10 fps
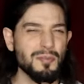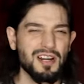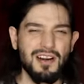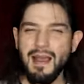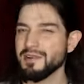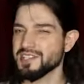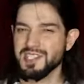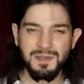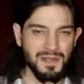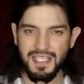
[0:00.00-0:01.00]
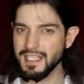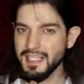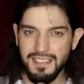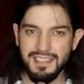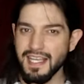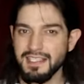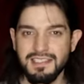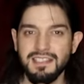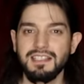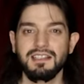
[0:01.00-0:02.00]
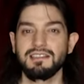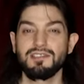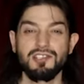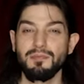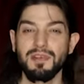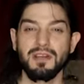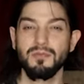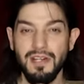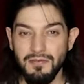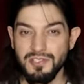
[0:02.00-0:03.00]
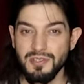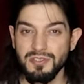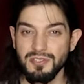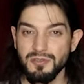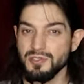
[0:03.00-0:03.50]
matter how much spinning and dancing and jumping and whatever she would do,